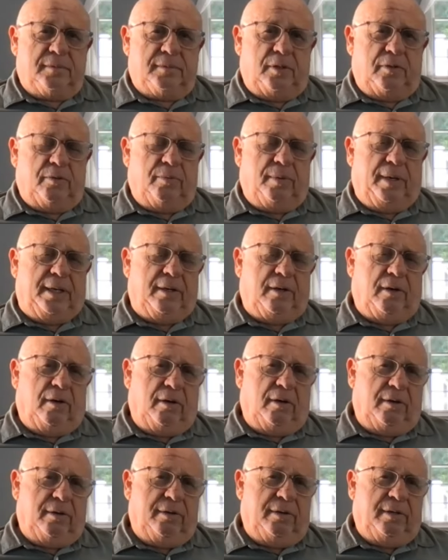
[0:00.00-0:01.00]
So the way to
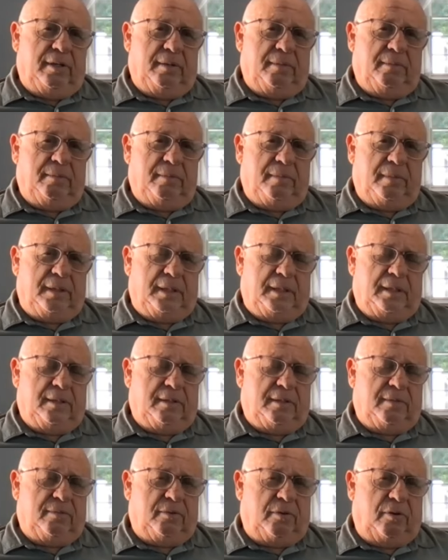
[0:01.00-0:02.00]
honor him
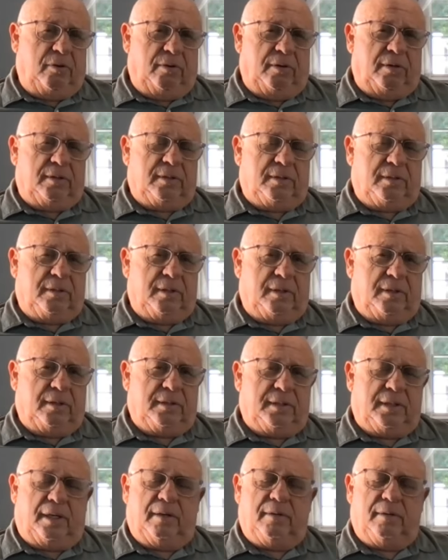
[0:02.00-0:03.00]
is, of course, there are
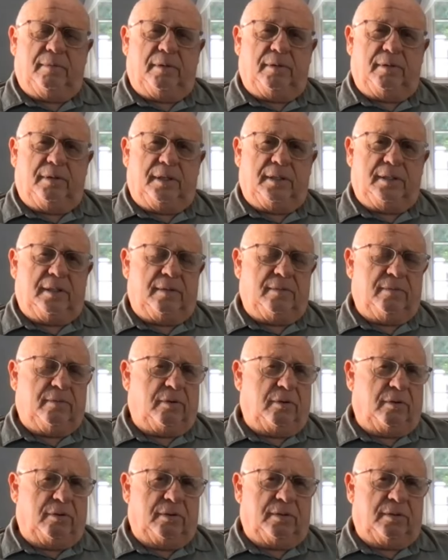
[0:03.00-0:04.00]
ceremonies, and of
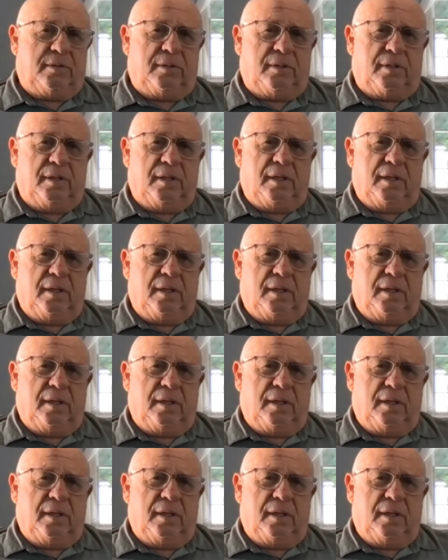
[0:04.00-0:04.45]
course,